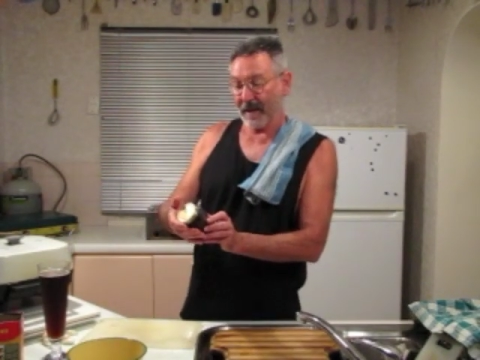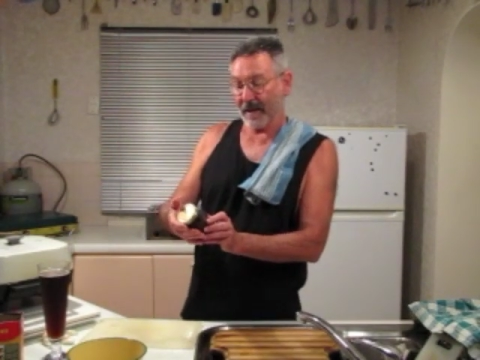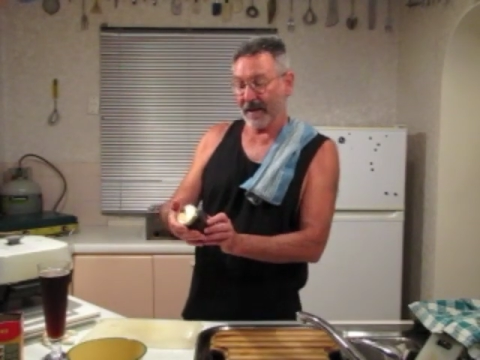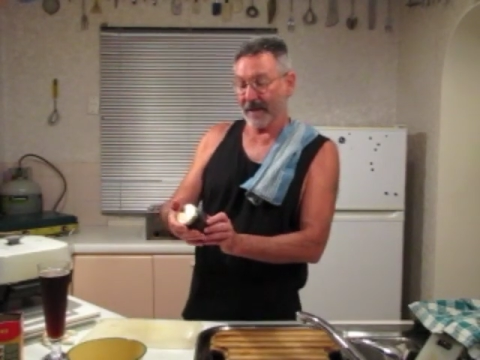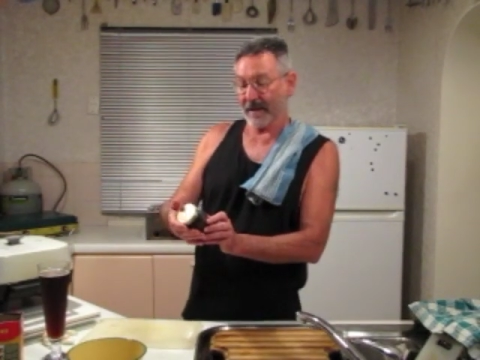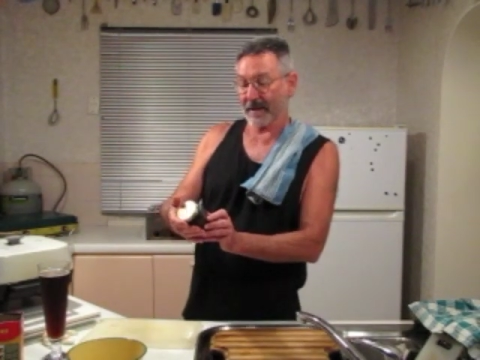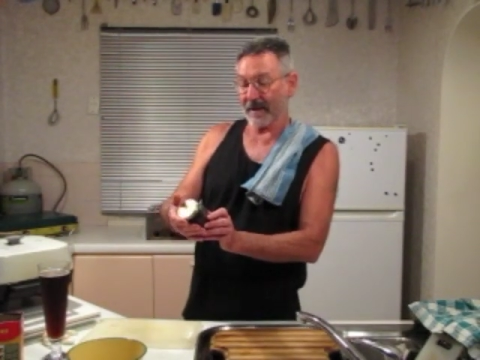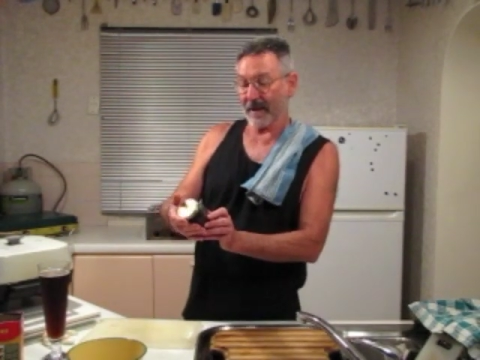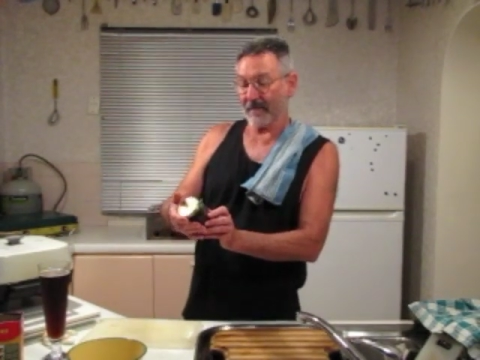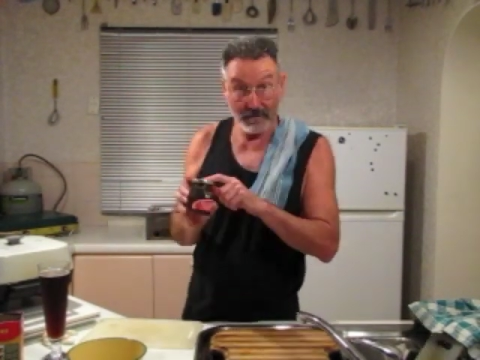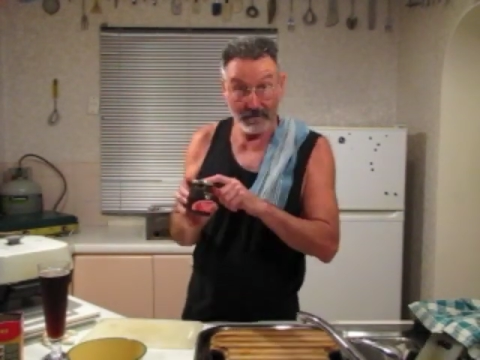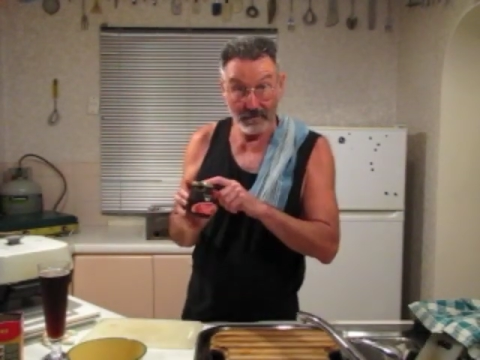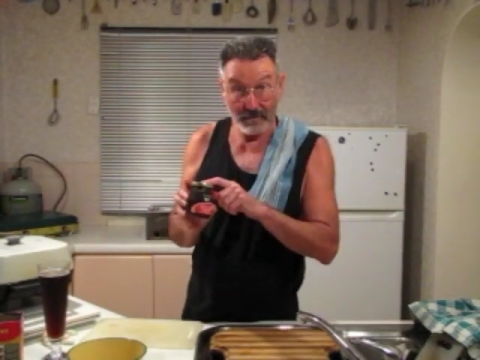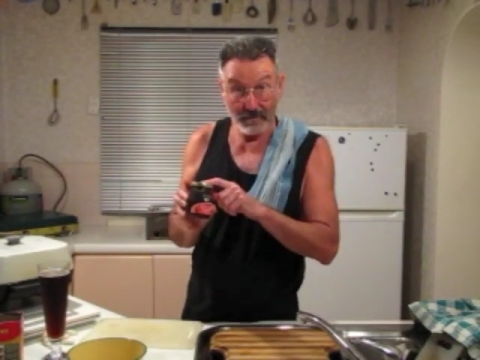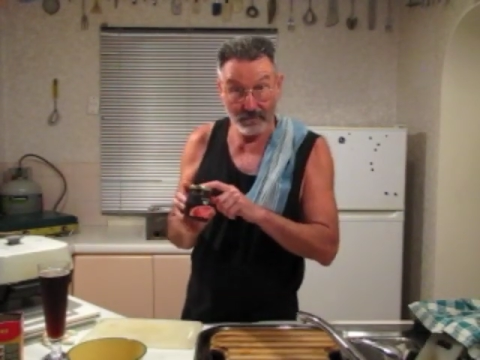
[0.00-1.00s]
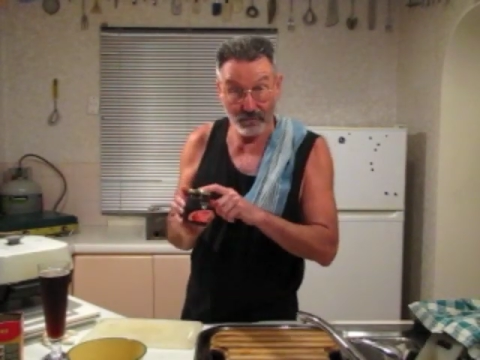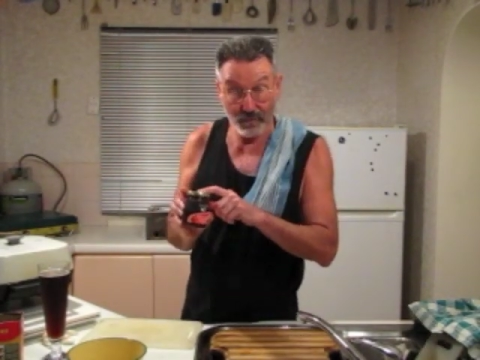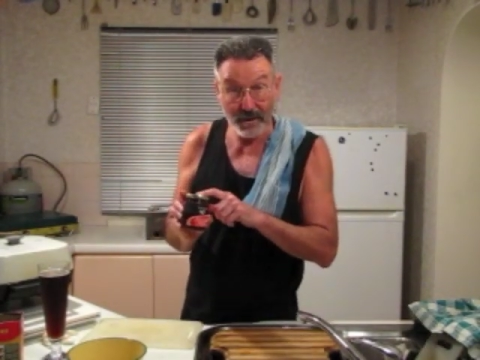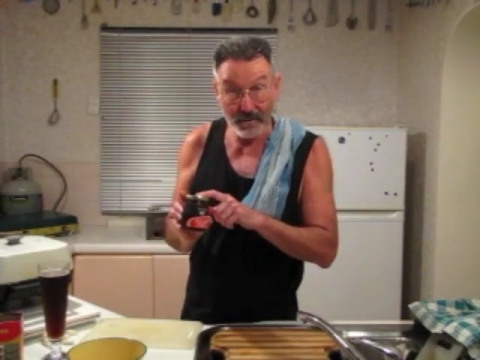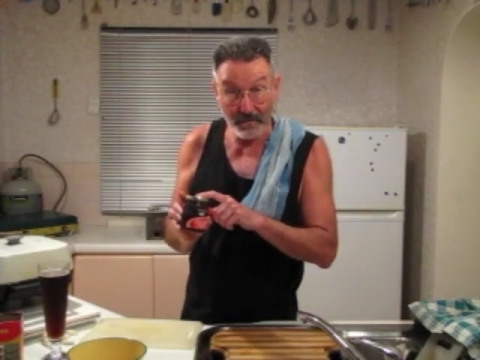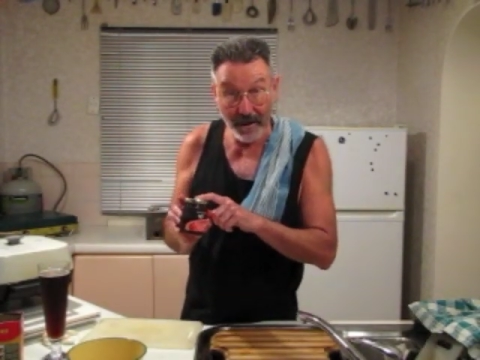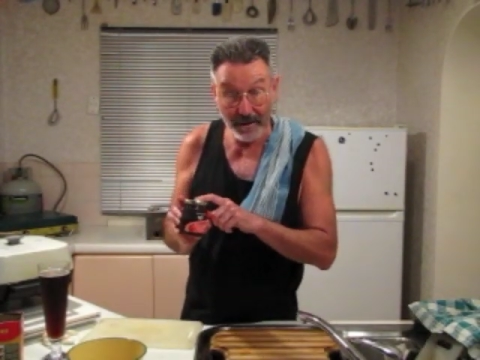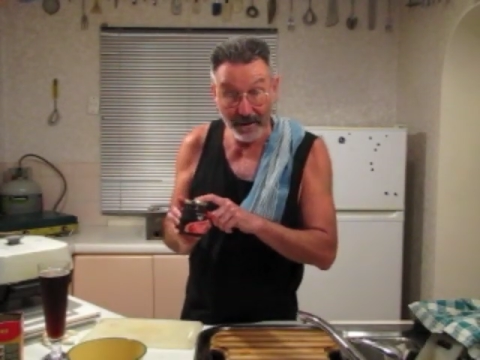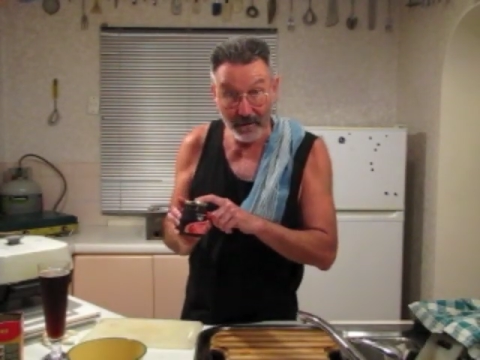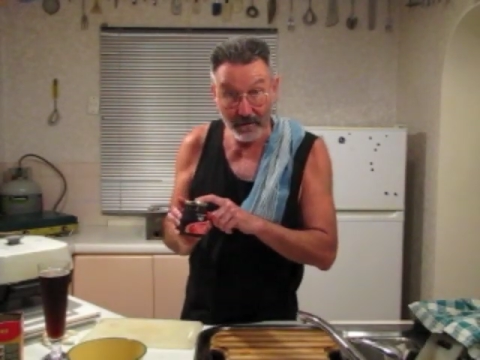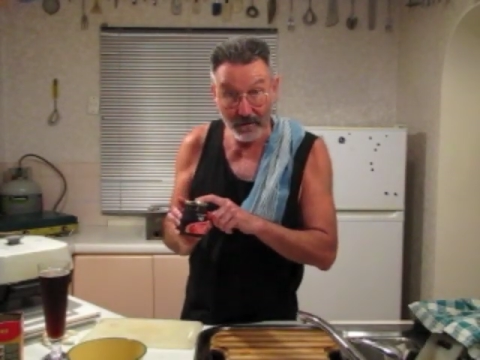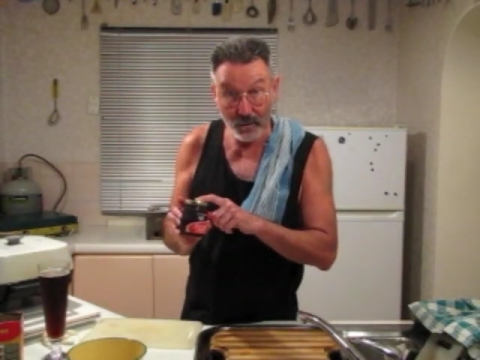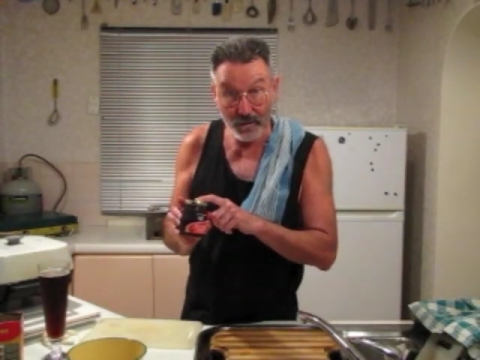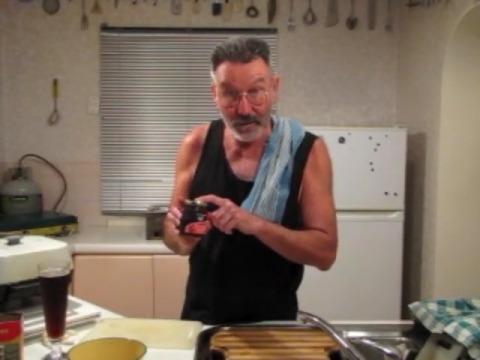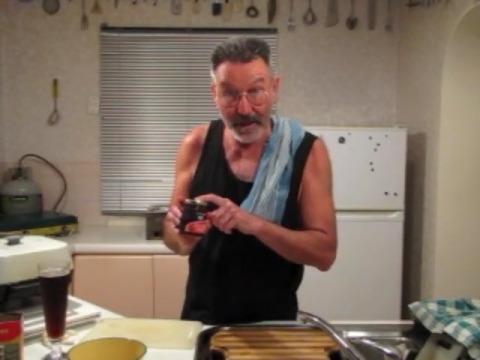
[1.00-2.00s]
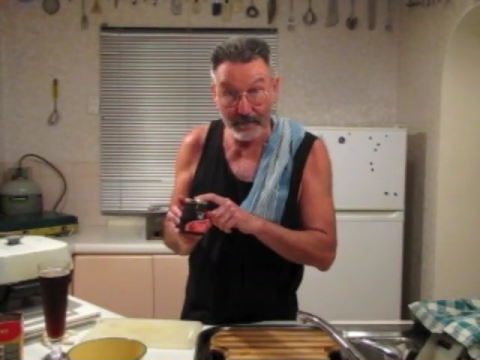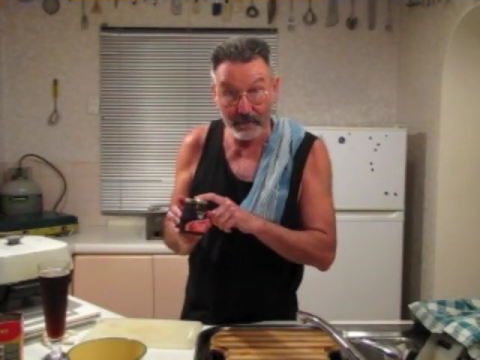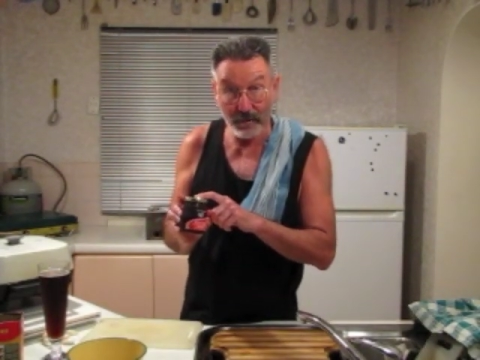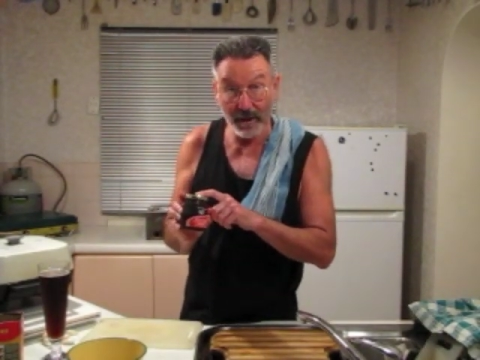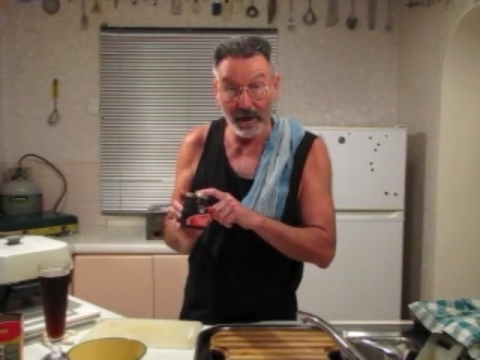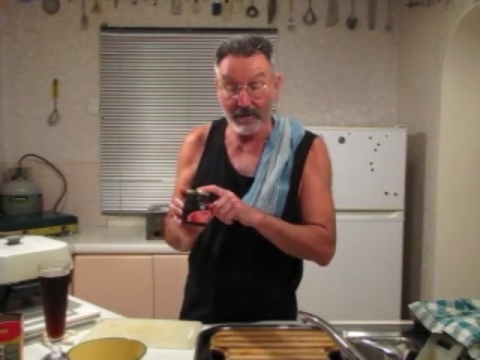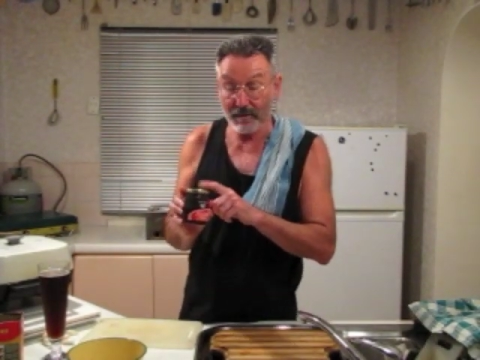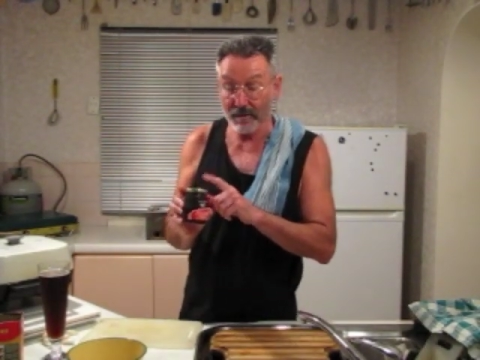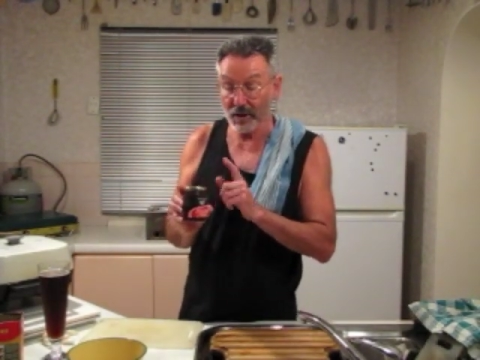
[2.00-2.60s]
some tree tomato or tamarillo